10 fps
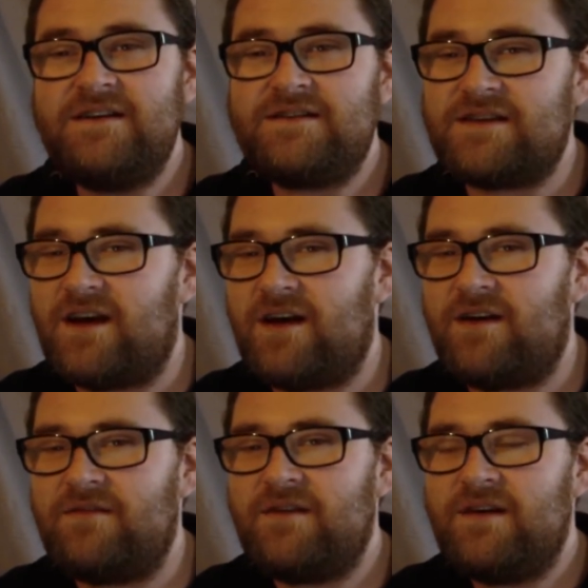
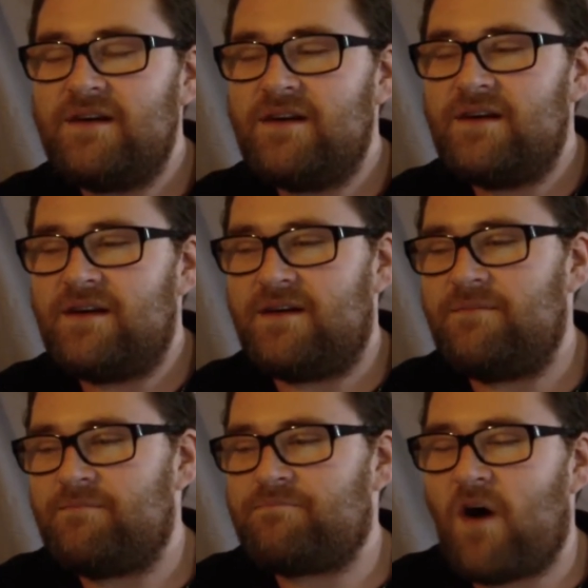So
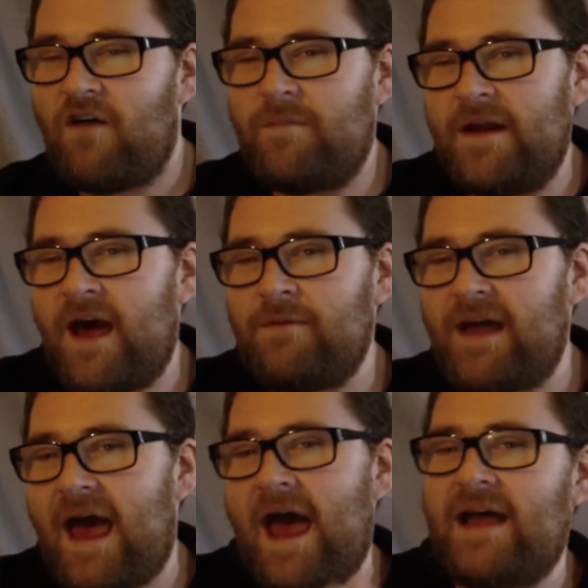I've been able
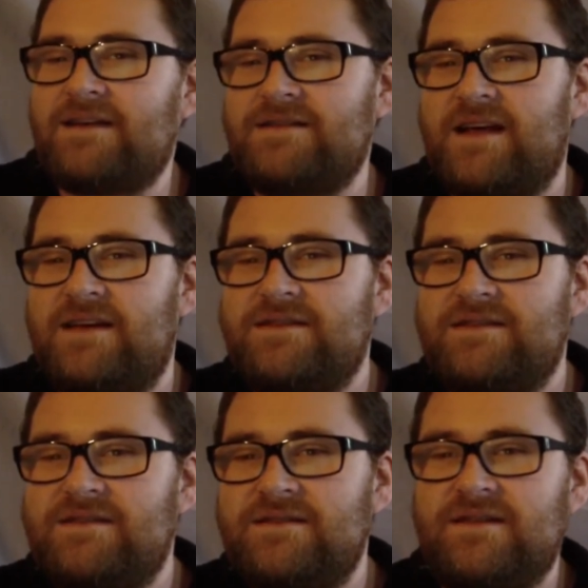to
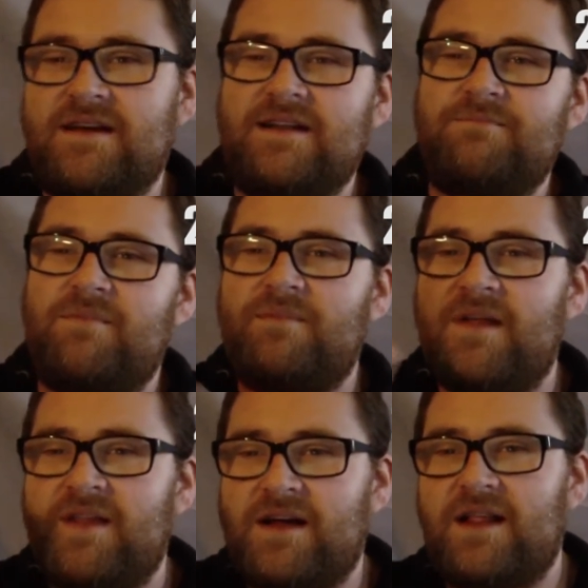access the
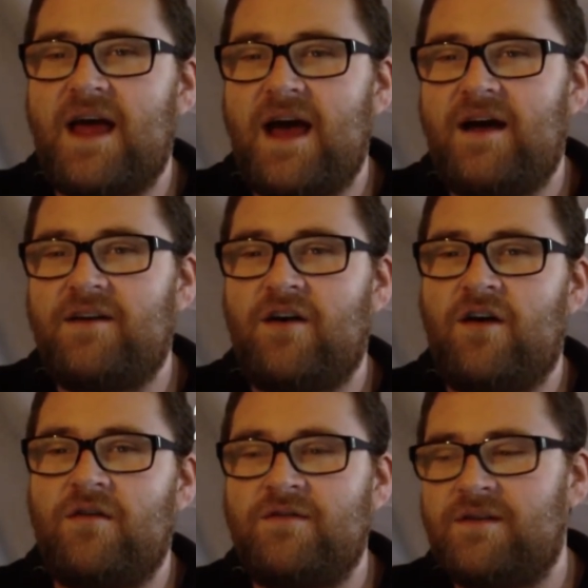cloud
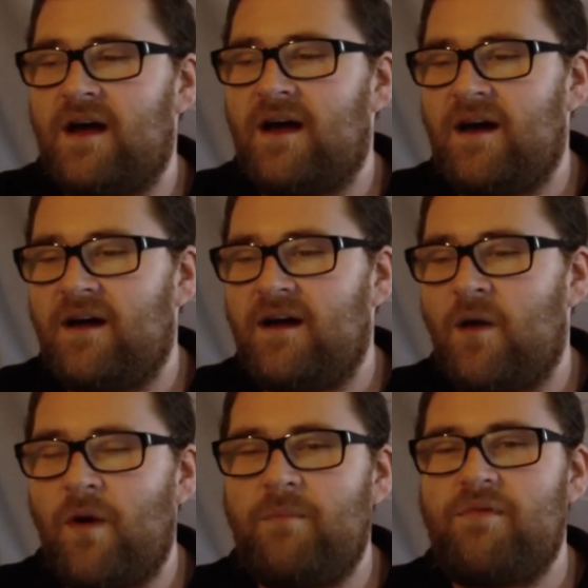on a
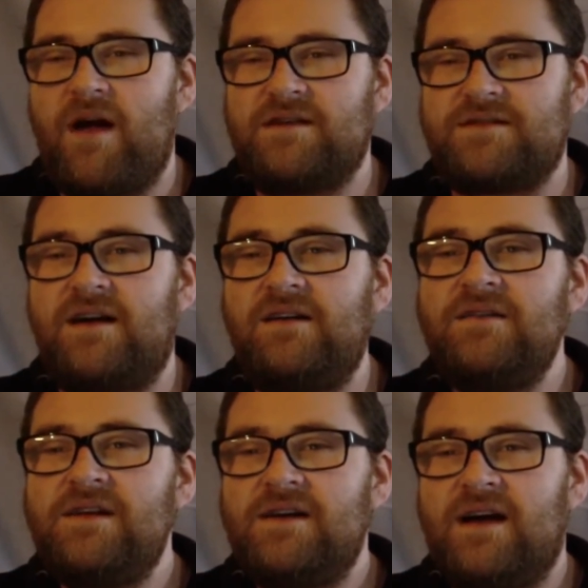web browser,
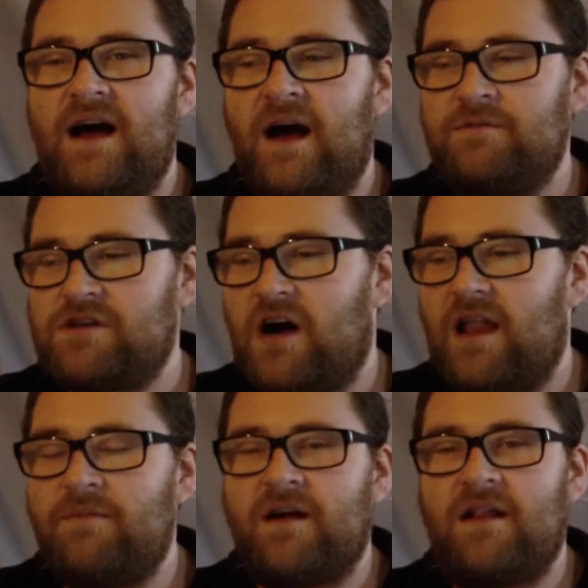dial
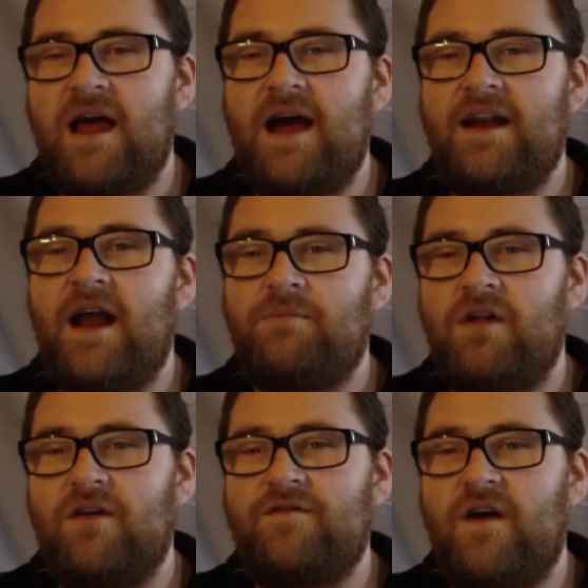up the cloud and
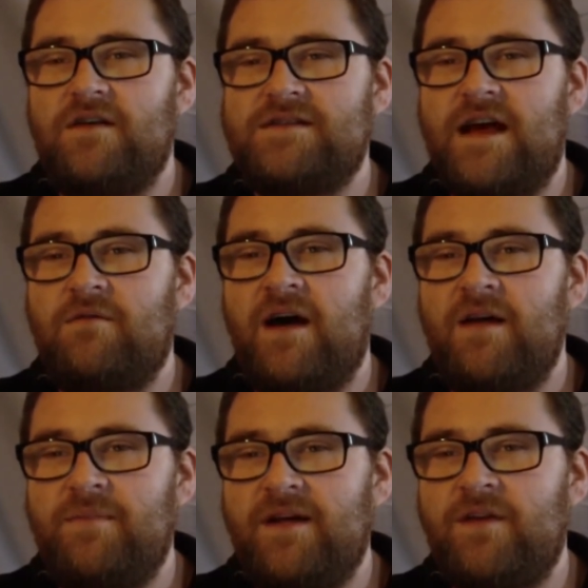upload files that
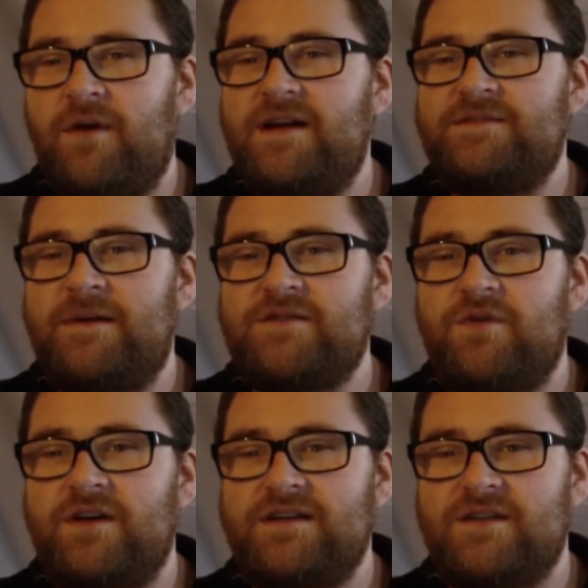way, but the way it's meant to
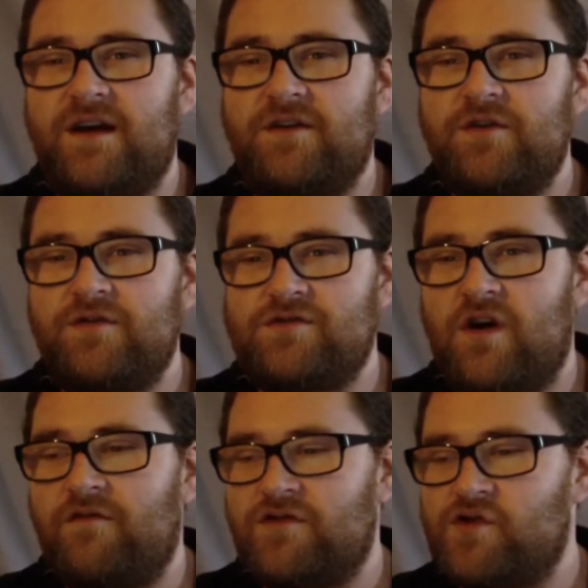work is like Google
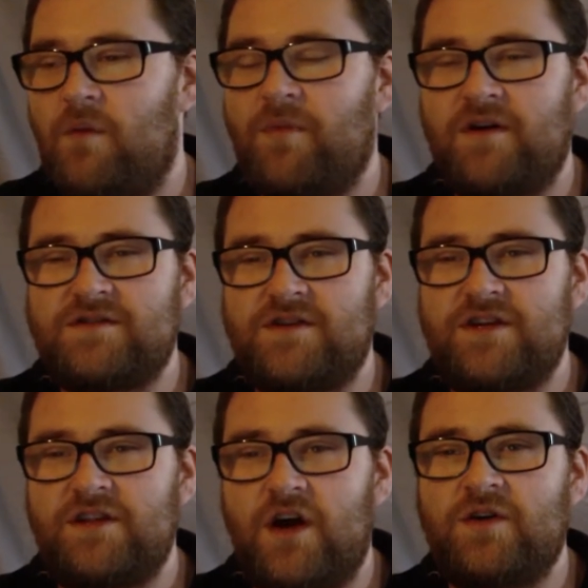Drive or Dropbox on
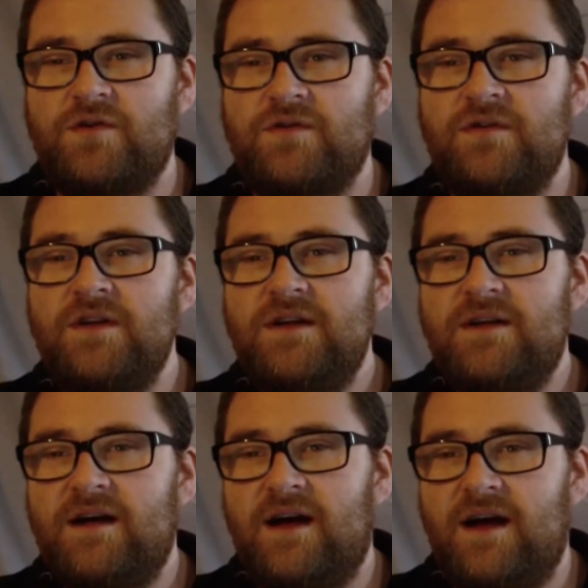your local
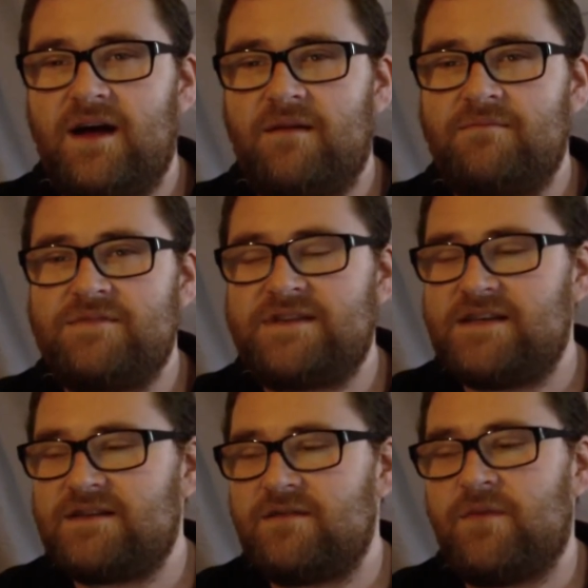
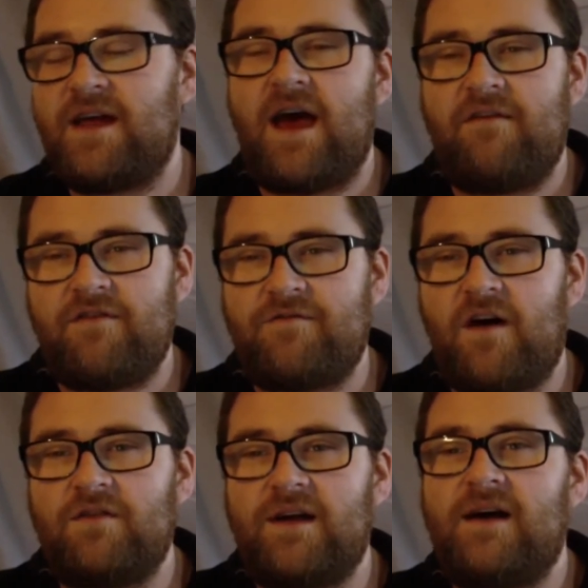system, where you have a
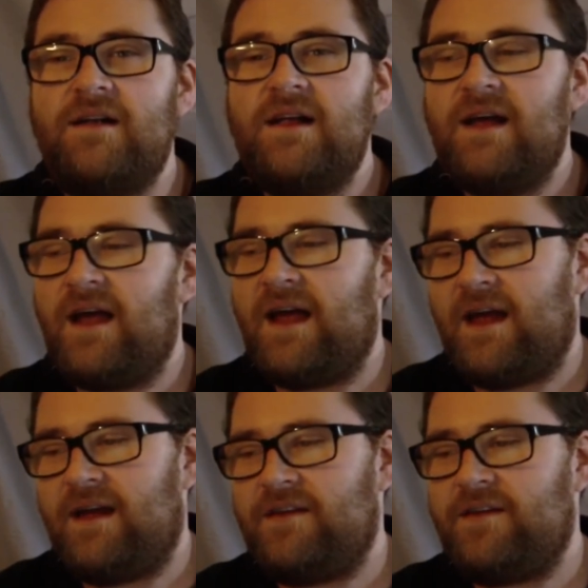folder
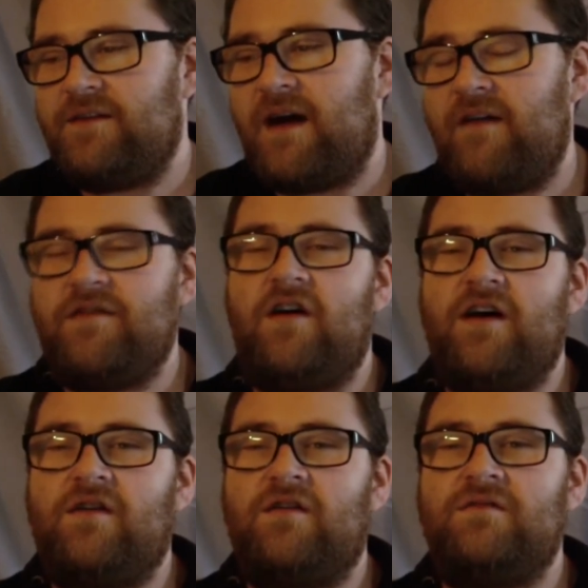and you have an
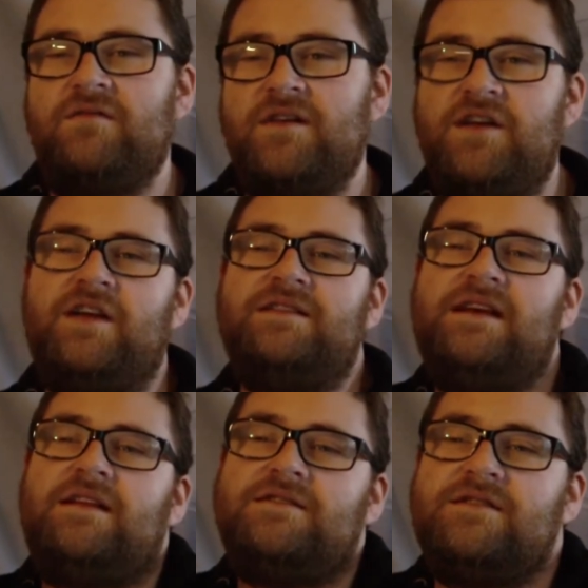icon that you can
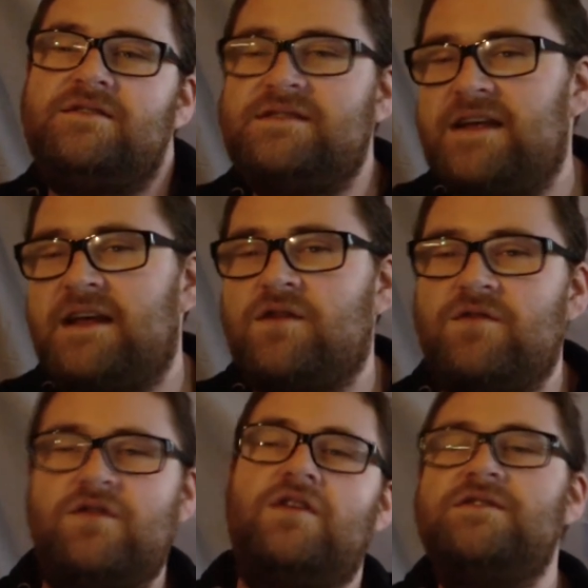tell it to sync
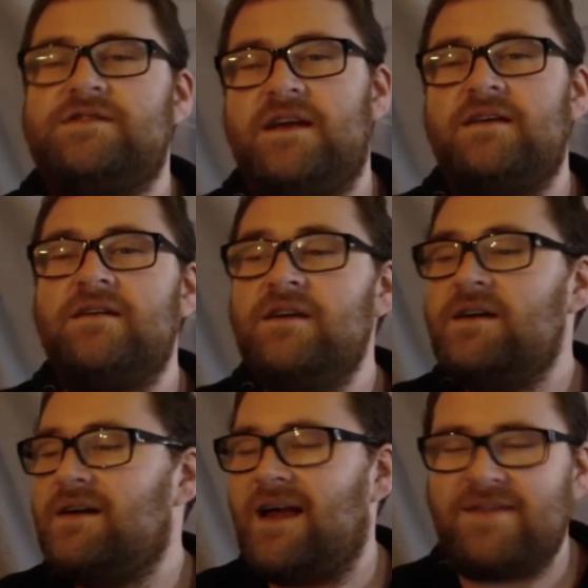or not sync,
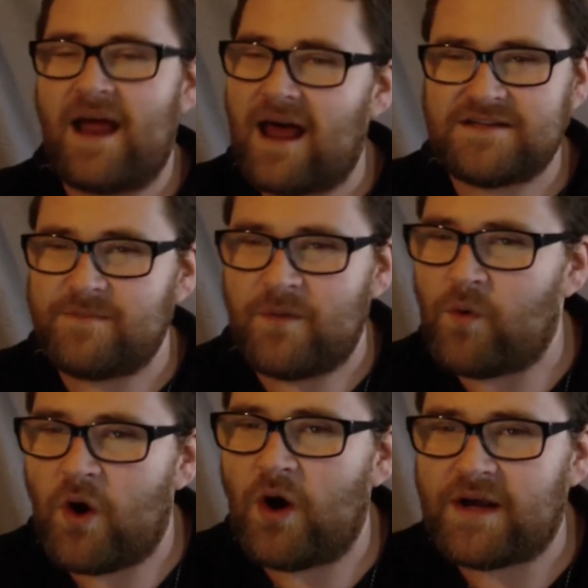and that hasn't
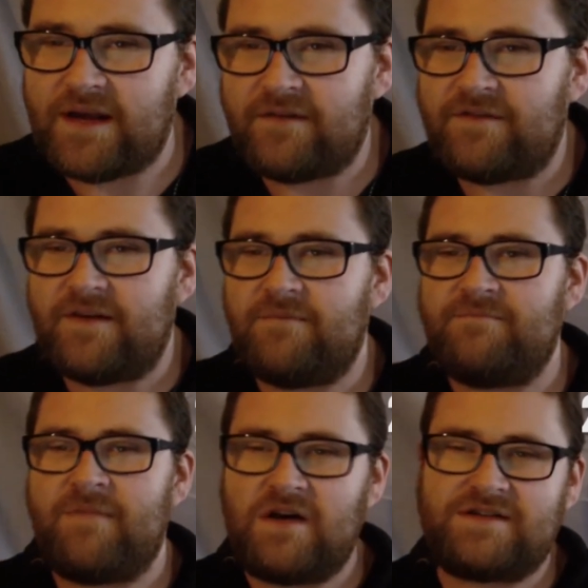been working for
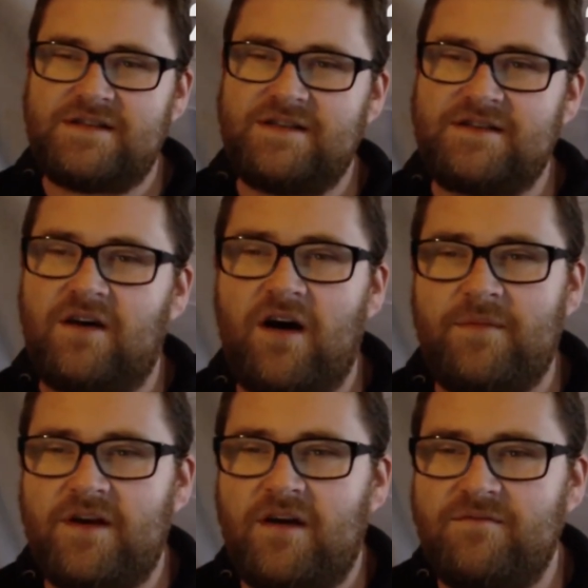most of the
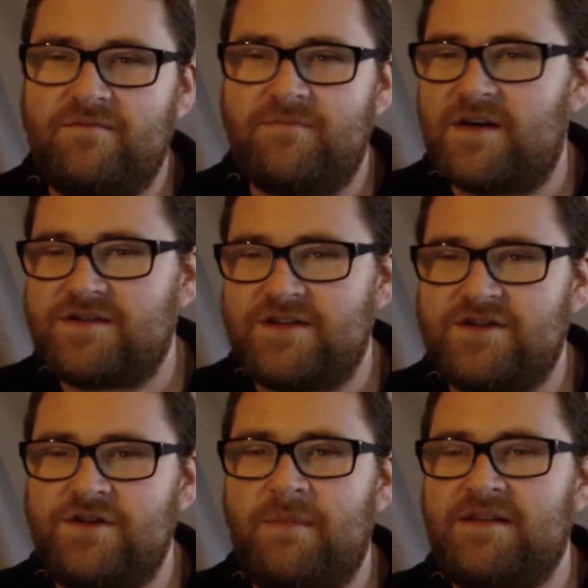time that most of the
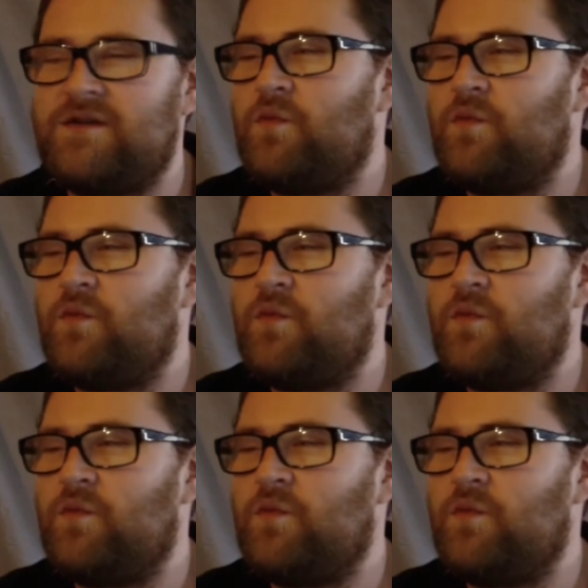2 months.